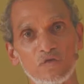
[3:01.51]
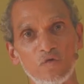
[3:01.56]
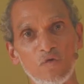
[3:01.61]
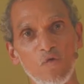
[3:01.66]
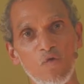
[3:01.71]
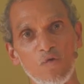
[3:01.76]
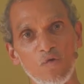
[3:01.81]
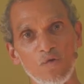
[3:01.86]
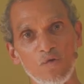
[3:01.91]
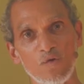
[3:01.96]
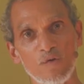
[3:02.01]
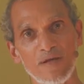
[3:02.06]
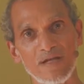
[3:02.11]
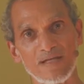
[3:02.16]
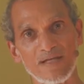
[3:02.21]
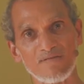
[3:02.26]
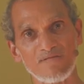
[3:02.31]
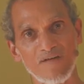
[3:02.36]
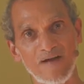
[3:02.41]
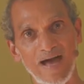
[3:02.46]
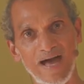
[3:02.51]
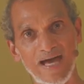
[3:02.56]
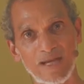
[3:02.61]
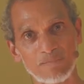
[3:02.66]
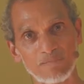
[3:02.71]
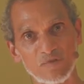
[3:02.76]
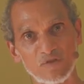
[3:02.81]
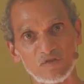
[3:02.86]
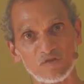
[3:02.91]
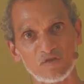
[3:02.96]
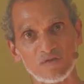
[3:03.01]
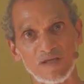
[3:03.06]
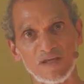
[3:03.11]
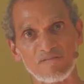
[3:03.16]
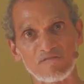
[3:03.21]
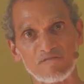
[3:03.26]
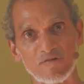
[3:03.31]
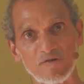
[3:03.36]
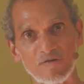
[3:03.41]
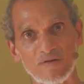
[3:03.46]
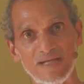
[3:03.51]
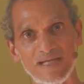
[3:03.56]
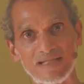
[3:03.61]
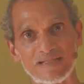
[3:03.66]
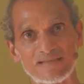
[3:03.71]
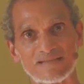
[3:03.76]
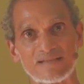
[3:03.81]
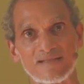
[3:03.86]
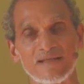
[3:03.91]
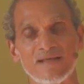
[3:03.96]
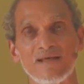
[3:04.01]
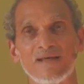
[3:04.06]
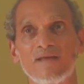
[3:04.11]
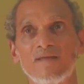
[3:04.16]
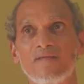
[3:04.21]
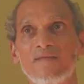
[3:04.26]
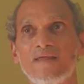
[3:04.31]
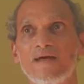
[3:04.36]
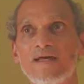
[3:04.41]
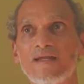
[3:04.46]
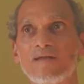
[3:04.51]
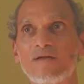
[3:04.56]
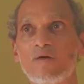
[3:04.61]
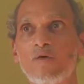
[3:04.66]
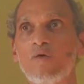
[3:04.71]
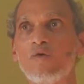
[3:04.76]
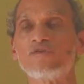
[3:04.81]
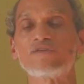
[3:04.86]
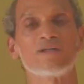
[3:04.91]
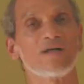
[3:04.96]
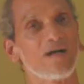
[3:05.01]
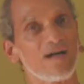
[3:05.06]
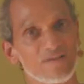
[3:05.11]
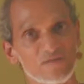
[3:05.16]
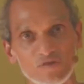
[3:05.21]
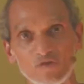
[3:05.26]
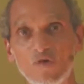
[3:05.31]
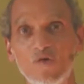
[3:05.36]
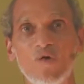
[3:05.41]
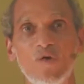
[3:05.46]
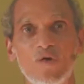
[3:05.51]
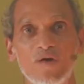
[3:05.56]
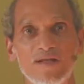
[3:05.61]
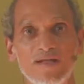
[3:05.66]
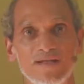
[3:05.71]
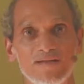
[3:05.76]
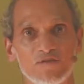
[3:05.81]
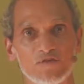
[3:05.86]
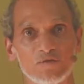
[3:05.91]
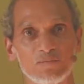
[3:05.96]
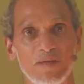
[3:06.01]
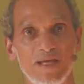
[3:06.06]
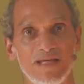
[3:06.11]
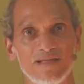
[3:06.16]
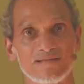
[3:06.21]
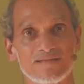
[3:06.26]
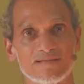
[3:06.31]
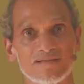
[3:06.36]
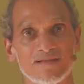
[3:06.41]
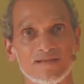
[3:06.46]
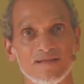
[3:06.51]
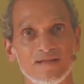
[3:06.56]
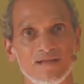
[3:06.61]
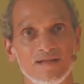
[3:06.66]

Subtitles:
co-creative atmosphere of grace that holds us all in this space.